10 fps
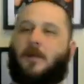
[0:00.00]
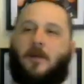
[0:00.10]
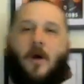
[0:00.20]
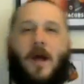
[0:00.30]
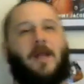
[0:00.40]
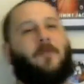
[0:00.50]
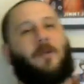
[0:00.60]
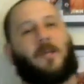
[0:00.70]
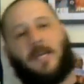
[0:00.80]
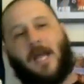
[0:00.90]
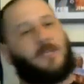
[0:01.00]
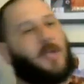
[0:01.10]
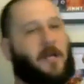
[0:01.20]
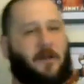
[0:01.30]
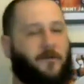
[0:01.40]
You know, I didn't really catch
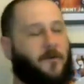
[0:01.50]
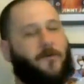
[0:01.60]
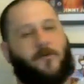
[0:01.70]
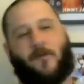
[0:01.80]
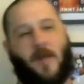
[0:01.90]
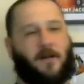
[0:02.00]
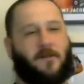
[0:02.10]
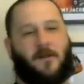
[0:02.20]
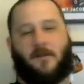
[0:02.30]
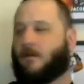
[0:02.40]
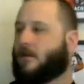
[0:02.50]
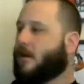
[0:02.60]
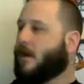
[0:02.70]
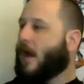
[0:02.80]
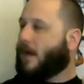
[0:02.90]
any of the first or second season.
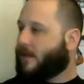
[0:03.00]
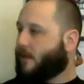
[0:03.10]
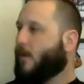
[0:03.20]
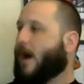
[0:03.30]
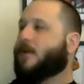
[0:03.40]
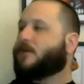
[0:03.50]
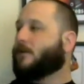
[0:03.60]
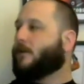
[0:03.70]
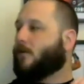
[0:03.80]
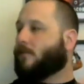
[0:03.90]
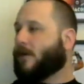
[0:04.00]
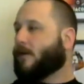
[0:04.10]
I did watch a little bit